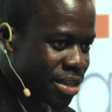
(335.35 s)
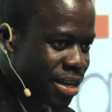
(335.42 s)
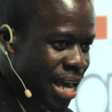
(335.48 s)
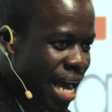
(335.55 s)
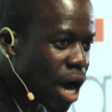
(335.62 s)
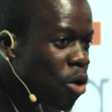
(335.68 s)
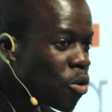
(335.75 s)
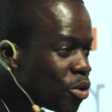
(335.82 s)

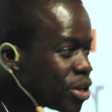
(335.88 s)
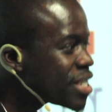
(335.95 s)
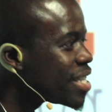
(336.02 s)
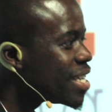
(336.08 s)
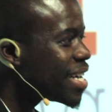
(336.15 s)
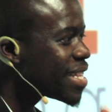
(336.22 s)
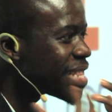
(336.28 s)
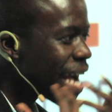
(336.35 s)
How was
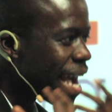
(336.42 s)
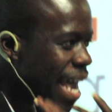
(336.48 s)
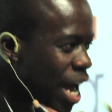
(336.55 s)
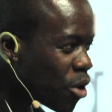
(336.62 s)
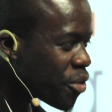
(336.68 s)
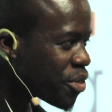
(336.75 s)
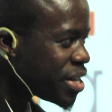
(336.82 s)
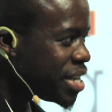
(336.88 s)
the
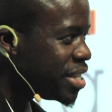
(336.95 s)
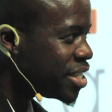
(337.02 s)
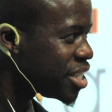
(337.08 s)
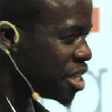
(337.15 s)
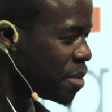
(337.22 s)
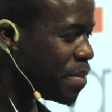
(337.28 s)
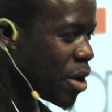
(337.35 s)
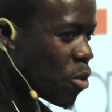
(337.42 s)
healthy
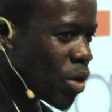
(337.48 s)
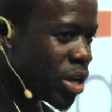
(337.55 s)
debate?